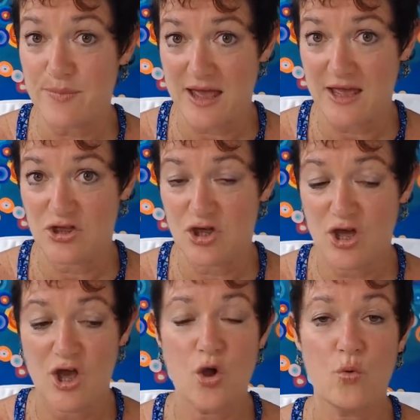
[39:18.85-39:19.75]
page
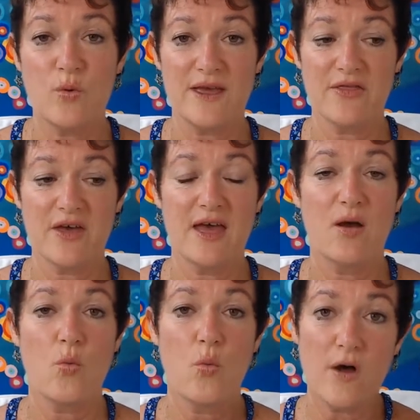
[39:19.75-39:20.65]
with
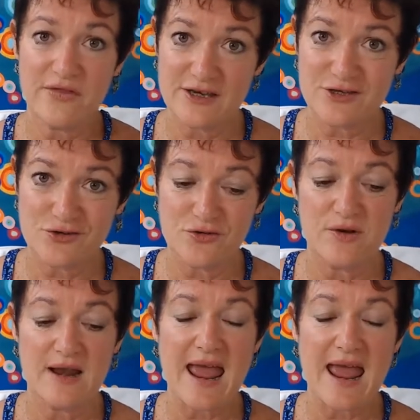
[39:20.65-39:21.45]
what they do,